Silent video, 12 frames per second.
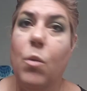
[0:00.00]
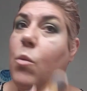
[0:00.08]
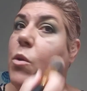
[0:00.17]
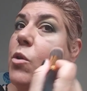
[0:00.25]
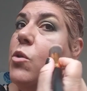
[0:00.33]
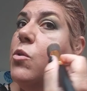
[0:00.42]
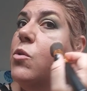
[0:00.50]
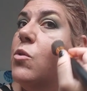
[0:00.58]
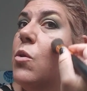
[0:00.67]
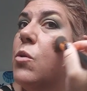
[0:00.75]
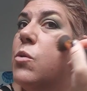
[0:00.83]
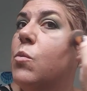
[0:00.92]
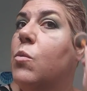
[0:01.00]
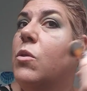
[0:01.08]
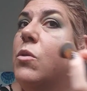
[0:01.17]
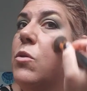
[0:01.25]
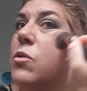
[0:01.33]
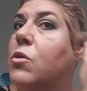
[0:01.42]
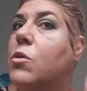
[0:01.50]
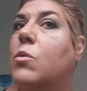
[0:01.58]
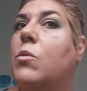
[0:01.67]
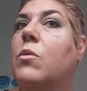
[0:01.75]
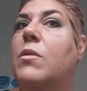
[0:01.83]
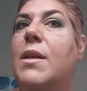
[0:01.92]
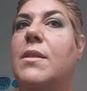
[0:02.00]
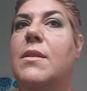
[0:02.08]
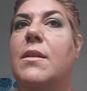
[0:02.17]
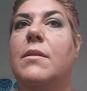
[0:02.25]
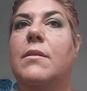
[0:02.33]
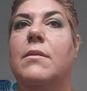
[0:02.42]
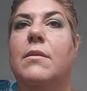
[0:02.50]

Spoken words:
one or two strokes, 1, 2. That's it.